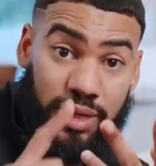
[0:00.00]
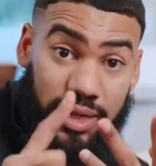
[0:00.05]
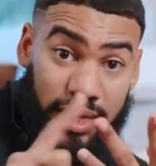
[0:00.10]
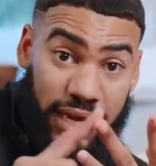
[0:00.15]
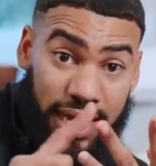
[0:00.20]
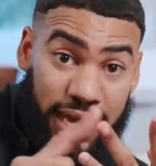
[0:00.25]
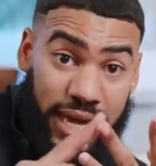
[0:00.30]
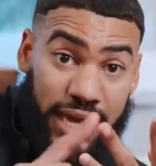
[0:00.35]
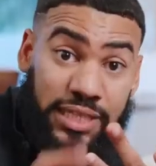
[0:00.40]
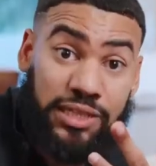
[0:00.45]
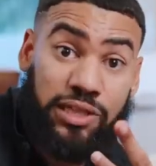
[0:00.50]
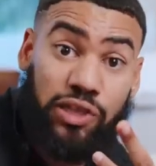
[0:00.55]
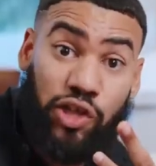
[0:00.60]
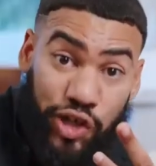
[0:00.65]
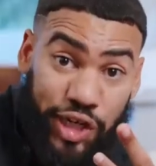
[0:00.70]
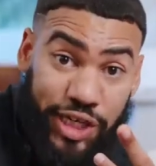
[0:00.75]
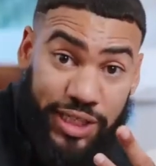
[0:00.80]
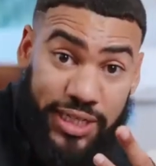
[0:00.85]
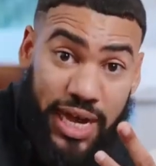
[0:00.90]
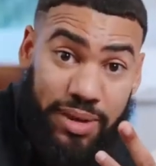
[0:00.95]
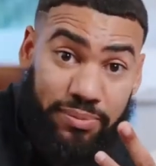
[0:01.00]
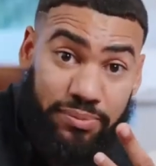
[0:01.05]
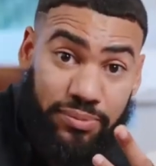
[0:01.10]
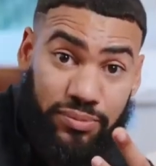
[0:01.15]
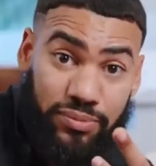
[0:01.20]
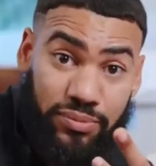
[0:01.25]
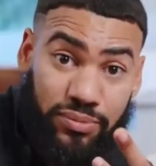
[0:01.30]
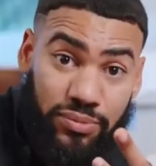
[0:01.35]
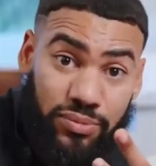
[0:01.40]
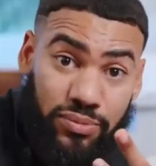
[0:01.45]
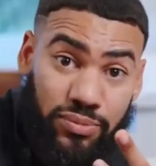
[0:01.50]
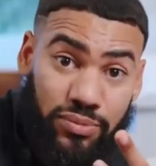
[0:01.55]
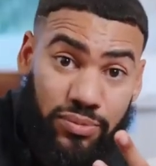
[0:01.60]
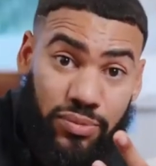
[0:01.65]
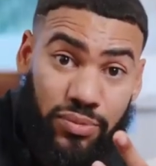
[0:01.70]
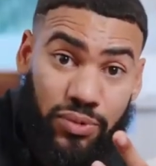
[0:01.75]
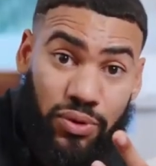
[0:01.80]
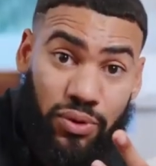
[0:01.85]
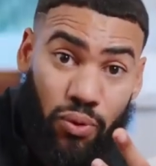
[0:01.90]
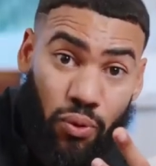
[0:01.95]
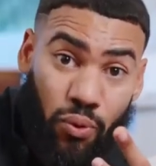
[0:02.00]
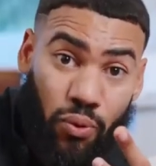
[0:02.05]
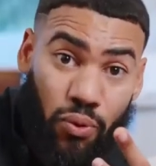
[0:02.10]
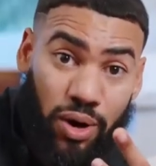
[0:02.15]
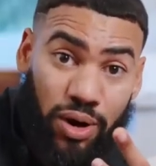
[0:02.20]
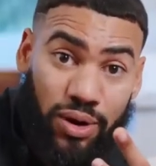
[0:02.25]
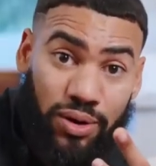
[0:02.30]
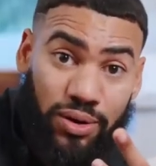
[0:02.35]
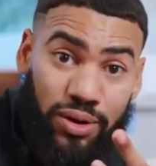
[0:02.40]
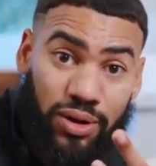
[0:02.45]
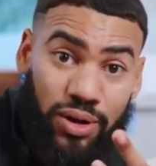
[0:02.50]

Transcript: it is learning time. Or